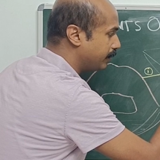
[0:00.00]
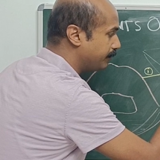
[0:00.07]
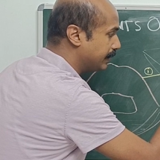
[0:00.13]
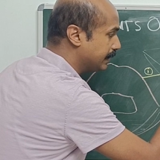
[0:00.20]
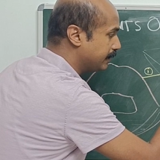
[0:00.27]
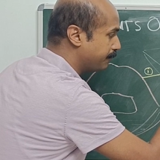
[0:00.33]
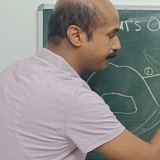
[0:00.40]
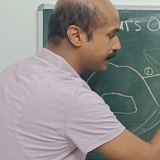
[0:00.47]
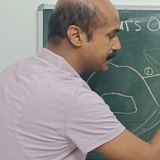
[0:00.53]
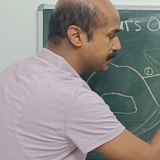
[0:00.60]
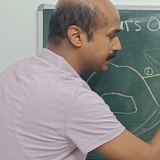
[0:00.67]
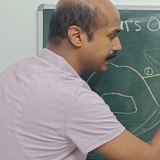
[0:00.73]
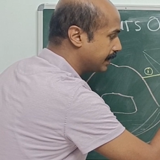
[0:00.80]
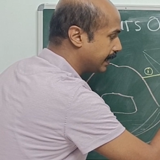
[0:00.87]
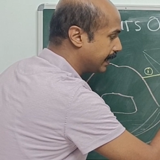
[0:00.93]
nerve in the
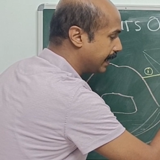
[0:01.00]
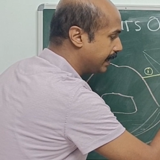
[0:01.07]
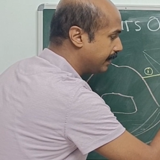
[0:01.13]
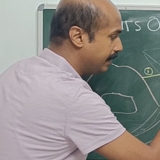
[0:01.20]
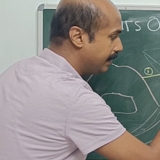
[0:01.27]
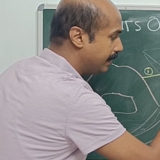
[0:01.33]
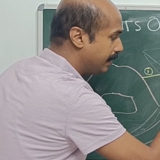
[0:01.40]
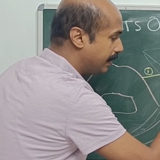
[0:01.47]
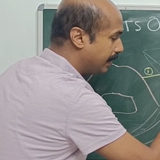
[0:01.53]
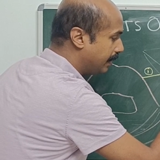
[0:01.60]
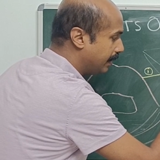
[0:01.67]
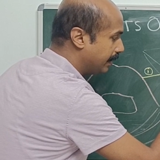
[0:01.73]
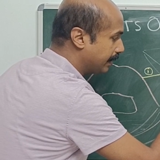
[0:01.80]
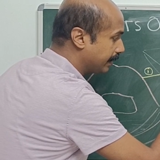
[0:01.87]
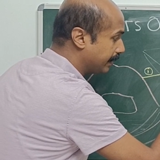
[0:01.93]
facial canal
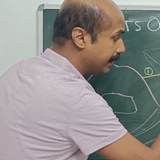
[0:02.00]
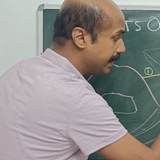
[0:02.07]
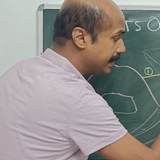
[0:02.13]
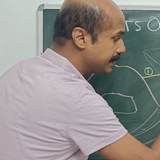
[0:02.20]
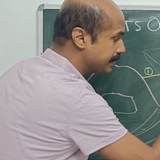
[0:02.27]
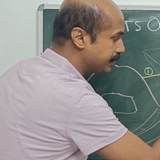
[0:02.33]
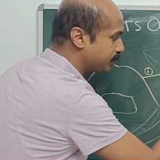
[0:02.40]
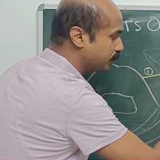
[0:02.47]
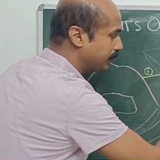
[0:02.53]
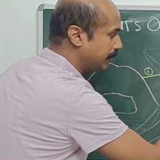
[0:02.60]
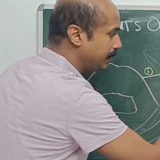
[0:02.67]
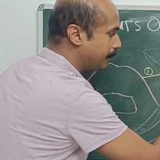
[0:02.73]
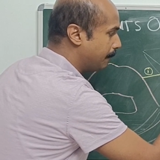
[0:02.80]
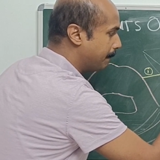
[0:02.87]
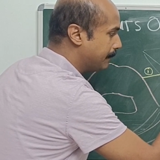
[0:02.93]
uh, related to
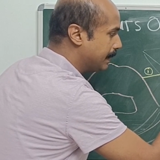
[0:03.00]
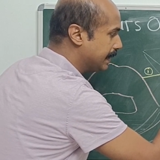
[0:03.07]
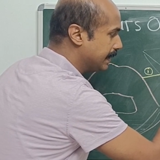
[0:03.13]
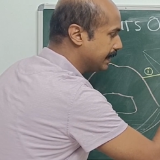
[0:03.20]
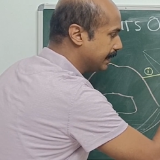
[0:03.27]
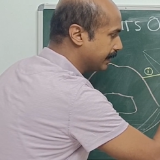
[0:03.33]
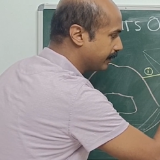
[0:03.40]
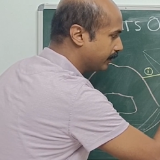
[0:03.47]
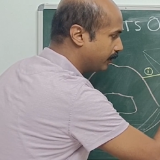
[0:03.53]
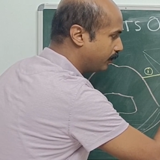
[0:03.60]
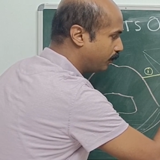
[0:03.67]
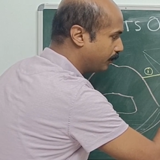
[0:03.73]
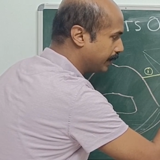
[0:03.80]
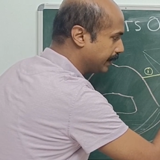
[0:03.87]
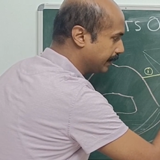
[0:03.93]
the middle ear
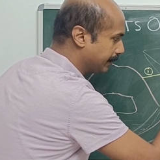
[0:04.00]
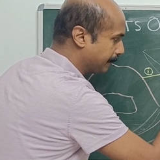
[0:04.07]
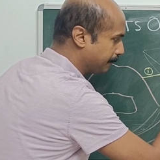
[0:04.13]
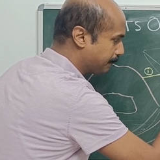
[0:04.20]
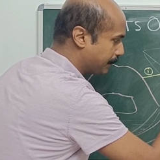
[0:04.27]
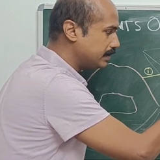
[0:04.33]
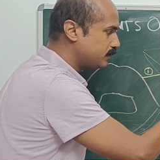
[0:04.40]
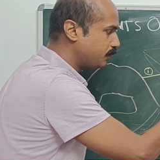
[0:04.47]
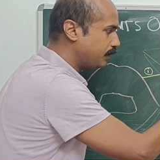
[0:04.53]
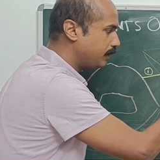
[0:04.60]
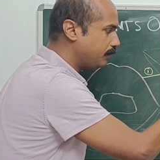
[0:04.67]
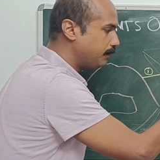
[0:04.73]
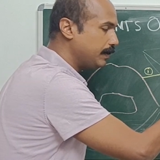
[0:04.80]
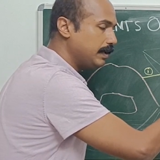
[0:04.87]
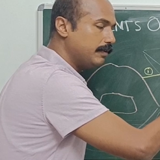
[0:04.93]
over here. This
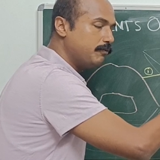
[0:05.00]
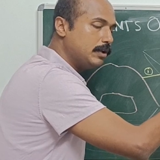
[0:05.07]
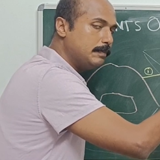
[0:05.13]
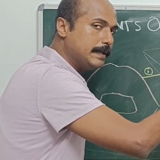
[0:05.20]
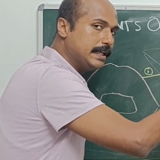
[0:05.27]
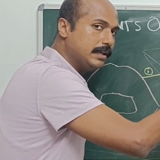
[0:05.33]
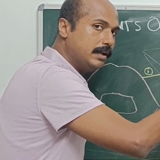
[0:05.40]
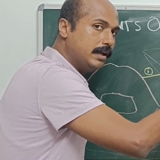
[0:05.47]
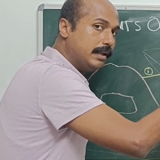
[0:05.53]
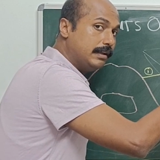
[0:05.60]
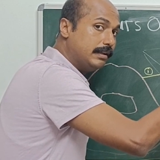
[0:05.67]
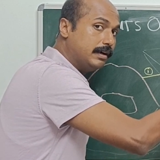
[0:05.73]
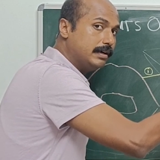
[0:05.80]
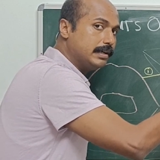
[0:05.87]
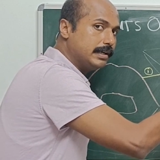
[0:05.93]
will be, will be
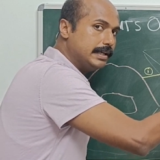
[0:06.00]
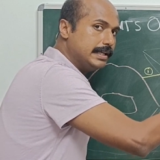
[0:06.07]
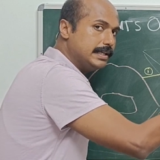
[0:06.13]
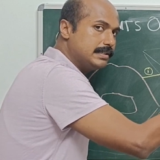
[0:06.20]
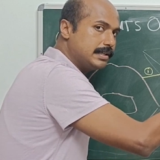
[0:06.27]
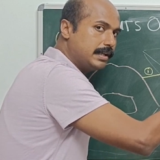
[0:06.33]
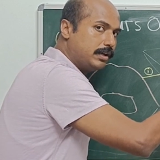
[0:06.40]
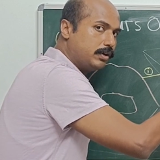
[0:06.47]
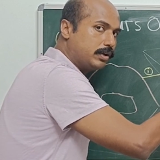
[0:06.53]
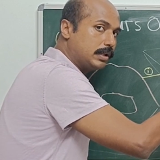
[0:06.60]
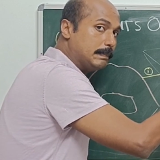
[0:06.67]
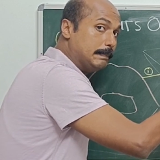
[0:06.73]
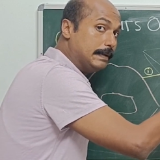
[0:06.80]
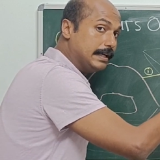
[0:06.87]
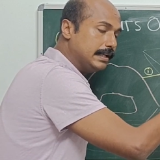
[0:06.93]
learned in detail on
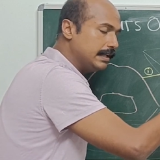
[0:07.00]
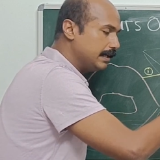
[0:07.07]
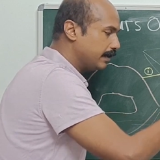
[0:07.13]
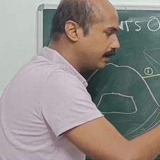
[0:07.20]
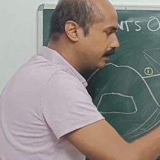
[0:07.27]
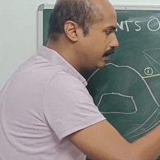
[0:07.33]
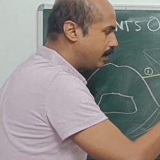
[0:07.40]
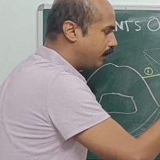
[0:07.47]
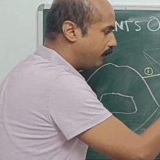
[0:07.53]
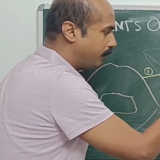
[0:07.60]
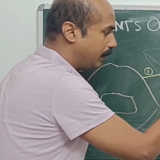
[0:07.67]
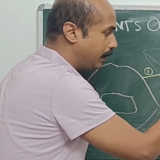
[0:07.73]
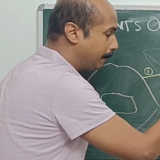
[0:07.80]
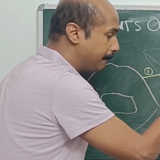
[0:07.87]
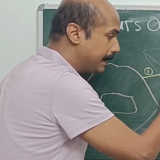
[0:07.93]
the middle ear
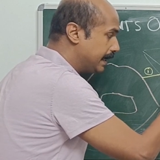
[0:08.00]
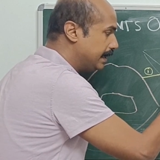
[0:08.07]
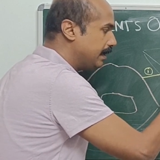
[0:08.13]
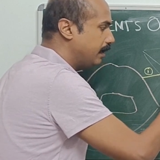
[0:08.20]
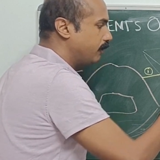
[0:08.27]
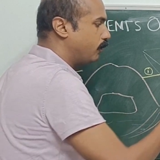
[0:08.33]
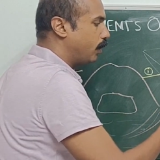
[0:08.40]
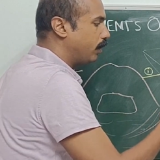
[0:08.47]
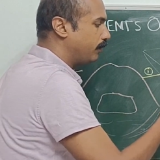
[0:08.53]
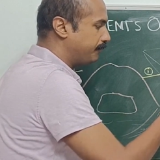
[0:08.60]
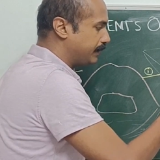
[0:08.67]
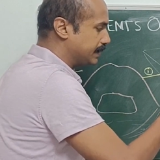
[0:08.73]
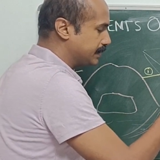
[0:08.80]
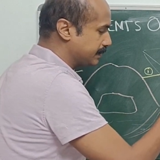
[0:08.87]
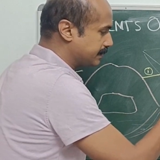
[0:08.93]
uh, medial wall
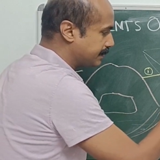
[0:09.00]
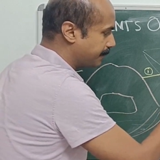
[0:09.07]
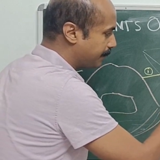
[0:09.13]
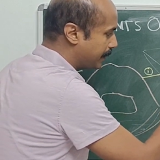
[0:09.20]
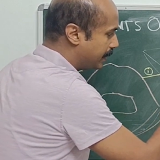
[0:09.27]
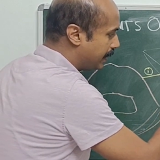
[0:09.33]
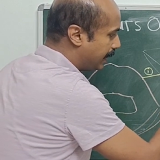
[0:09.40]
features.